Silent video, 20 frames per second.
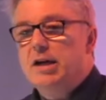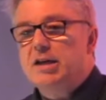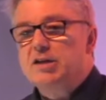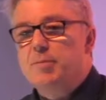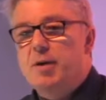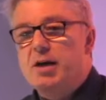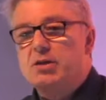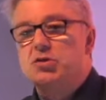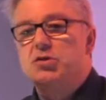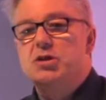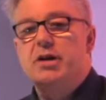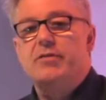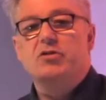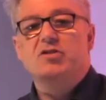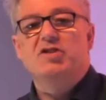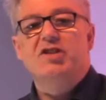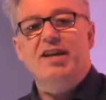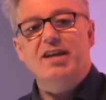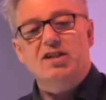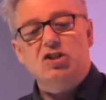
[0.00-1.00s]
As Pastor David
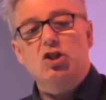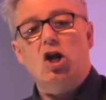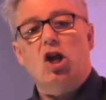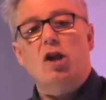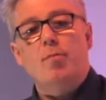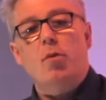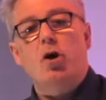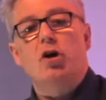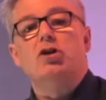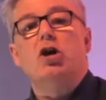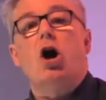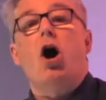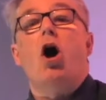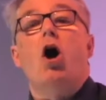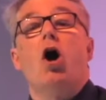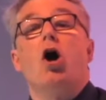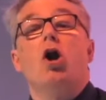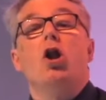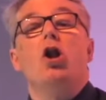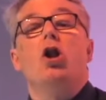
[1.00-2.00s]
was saying, it's not about
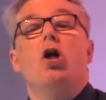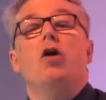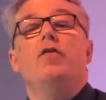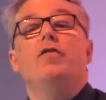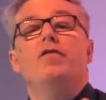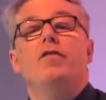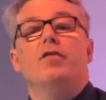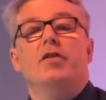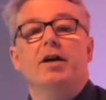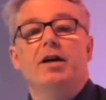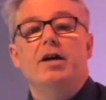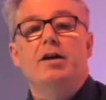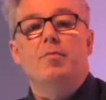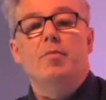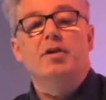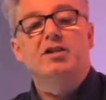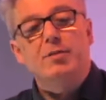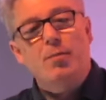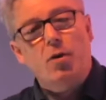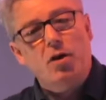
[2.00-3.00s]
our love for
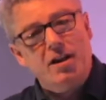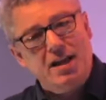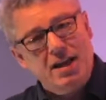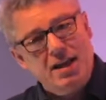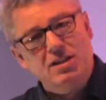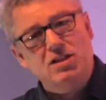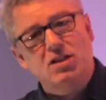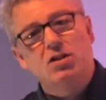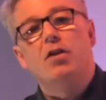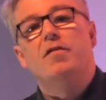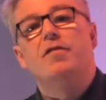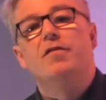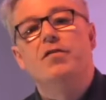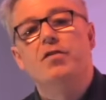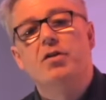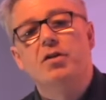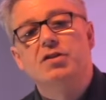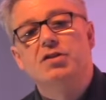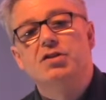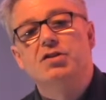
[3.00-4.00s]
him. It's about his love
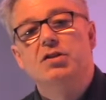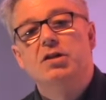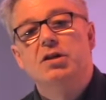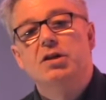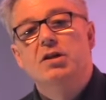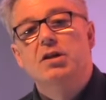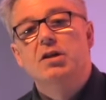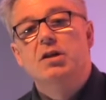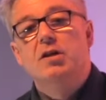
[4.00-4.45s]
for us.